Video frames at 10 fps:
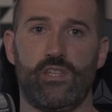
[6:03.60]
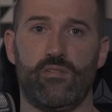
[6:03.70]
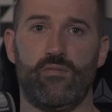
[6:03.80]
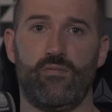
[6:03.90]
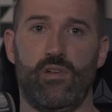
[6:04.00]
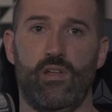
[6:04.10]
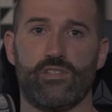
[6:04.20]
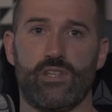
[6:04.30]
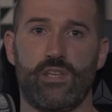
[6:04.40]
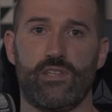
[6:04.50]
different
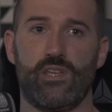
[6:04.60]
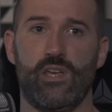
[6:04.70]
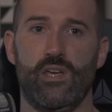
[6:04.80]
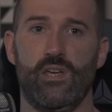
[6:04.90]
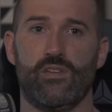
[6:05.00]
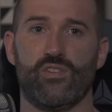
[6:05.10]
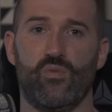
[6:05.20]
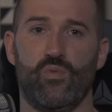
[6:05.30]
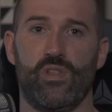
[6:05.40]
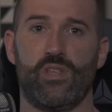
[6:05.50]
velocities. So
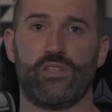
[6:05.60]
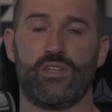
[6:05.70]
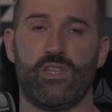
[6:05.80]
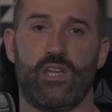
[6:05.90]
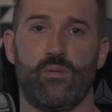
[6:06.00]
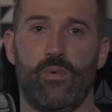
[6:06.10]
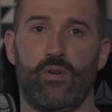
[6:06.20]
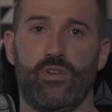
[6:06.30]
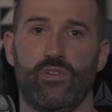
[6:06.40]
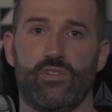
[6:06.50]
one of the things you can think
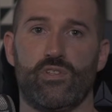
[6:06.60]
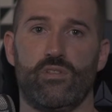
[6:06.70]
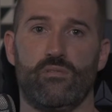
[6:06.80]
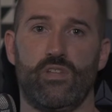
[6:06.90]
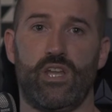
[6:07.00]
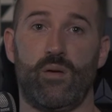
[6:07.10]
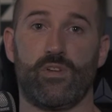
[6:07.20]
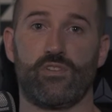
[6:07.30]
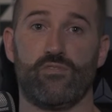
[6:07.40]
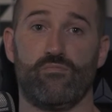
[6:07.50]
about in your
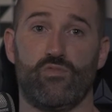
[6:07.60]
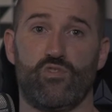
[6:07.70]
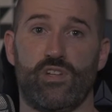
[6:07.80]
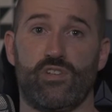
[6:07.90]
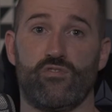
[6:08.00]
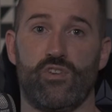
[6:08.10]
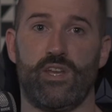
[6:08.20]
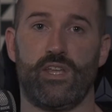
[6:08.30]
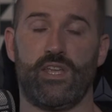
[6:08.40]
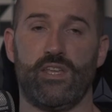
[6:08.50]
dynamic stretching
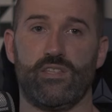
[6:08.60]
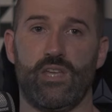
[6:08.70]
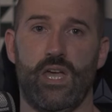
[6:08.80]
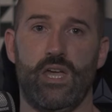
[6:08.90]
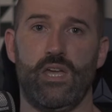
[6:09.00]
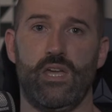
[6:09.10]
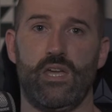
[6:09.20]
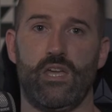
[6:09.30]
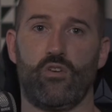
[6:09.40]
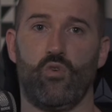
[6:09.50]
training is
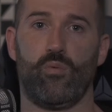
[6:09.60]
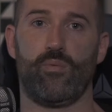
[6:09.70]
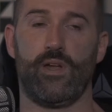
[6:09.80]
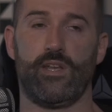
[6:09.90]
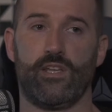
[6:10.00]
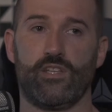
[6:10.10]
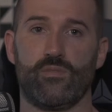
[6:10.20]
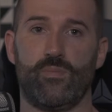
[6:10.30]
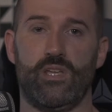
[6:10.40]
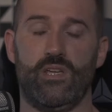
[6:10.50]
incorporating
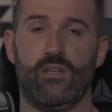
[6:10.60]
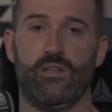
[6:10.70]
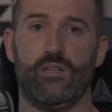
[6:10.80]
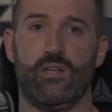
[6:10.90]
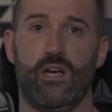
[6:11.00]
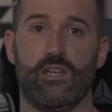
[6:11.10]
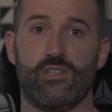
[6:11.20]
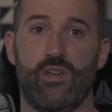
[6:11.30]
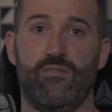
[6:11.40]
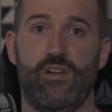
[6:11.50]
speed as
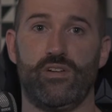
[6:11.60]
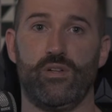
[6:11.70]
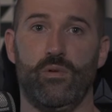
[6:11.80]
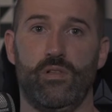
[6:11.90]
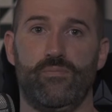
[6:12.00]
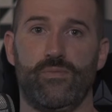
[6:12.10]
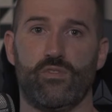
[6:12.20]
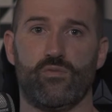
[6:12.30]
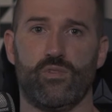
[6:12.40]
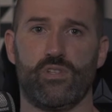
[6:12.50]
a variable.
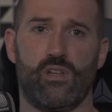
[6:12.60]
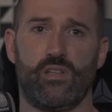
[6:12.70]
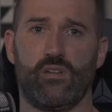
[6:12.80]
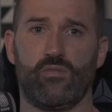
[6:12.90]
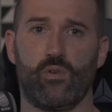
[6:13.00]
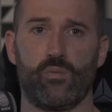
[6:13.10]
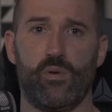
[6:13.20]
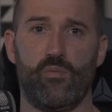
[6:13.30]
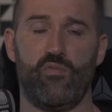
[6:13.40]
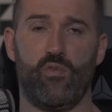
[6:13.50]
That's one of the, I think I've talked about
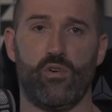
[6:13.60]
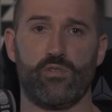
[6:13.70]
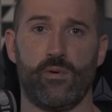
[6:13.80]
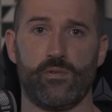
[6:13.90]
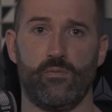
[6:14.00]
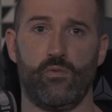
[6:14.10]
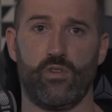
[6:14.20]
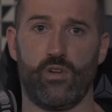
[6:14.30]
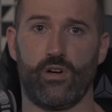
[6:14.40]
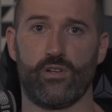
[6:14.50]
it before, it's possibly on one of
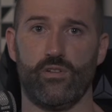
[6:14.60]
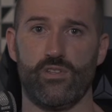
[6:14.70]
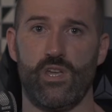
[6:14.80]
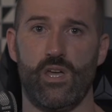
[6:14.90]
the articles,